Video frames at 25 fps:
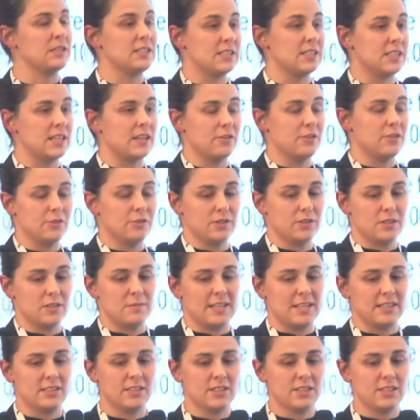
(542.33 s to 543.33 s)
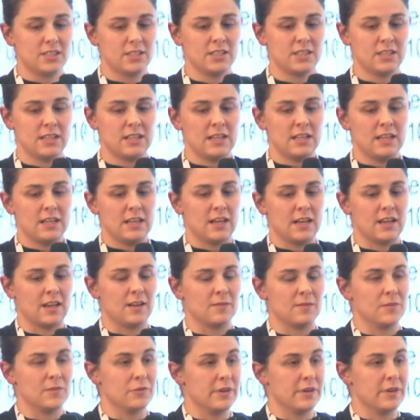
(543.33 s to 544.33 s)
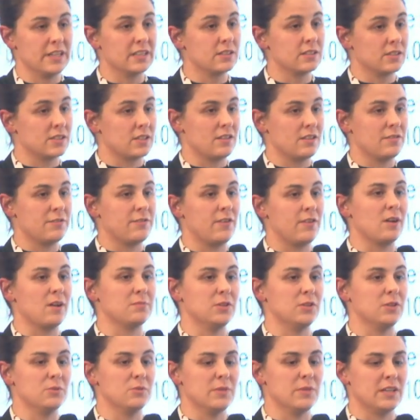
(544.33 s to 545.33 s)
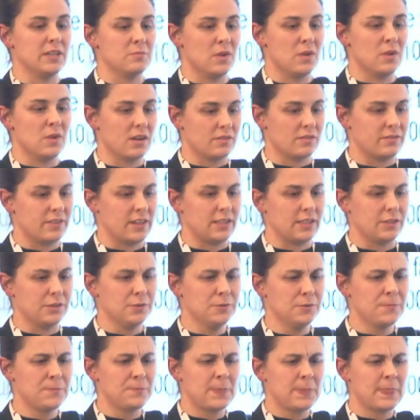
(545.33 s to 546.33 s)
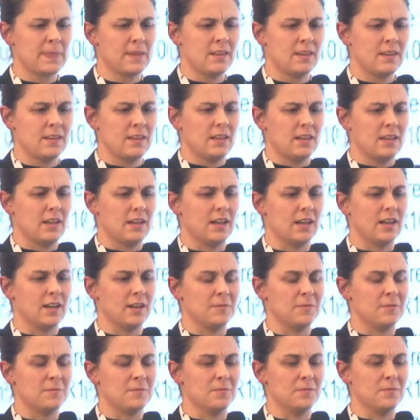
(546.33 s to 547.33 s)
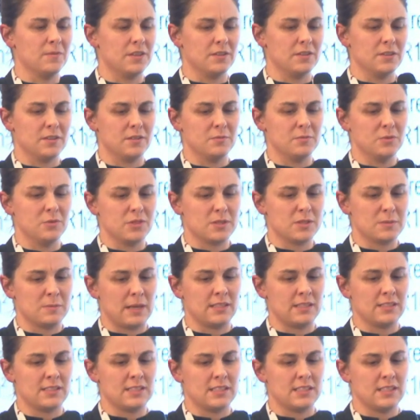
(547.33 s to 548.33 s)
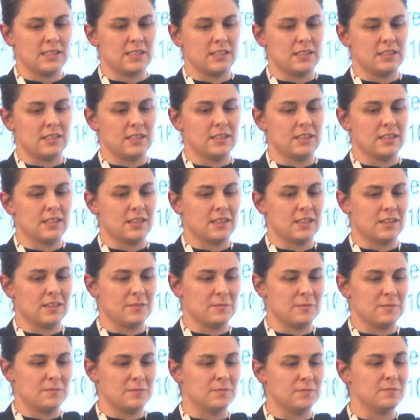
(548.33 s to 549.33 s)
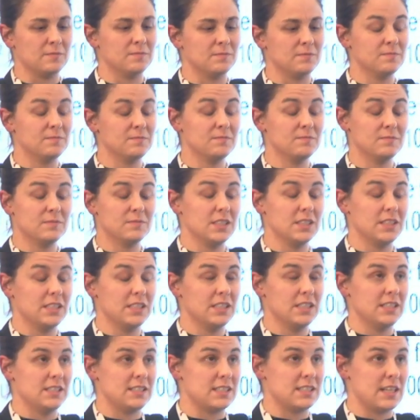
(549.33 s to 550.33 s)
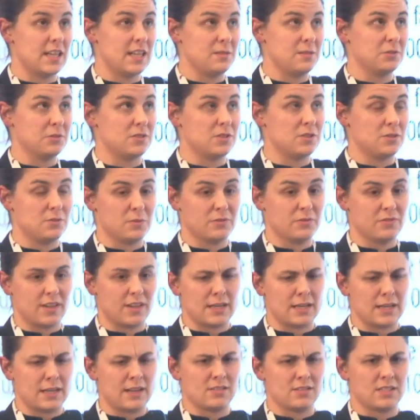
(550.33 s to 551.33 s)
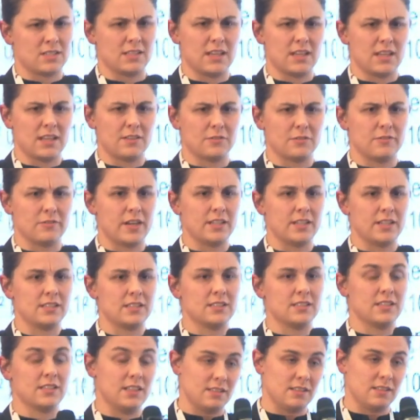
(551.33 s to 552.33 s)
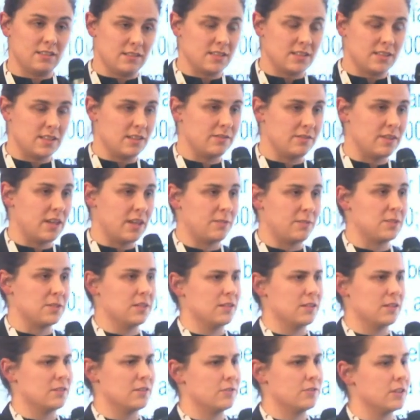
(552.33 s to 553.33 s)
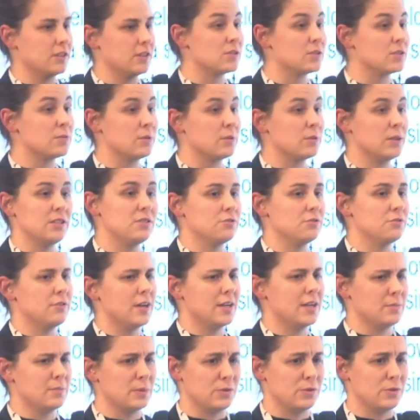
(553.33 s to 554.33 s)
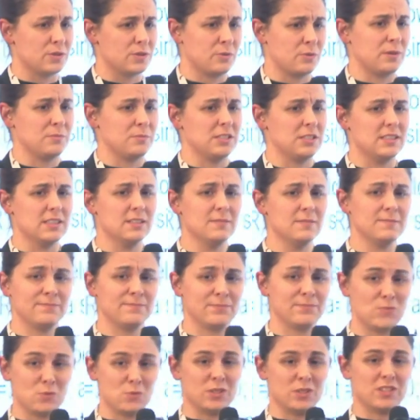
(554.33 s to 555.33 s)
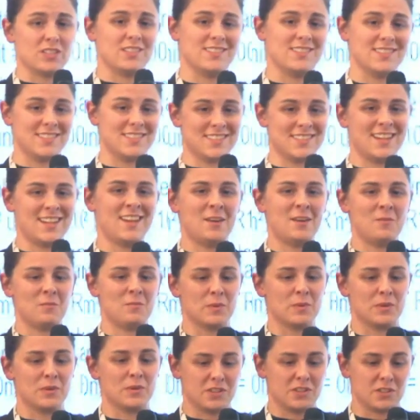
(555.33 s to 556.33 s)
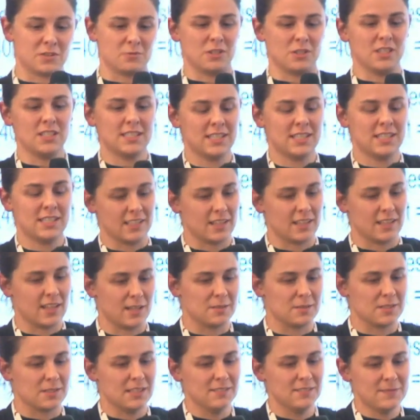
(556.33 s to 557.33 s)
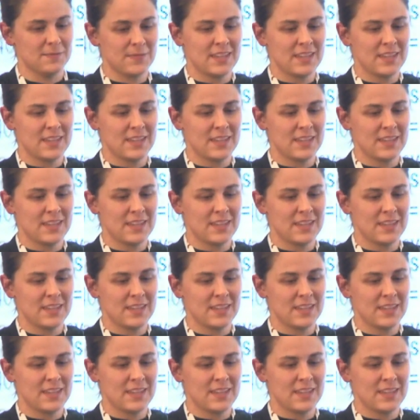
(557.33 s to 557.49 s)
state owned and managed. The rentals are far below market value. The municipality is able to provide housing at a rate in the city of Cape Town of around 22 Rand per square meter, which is pretty sweet in Cape Town.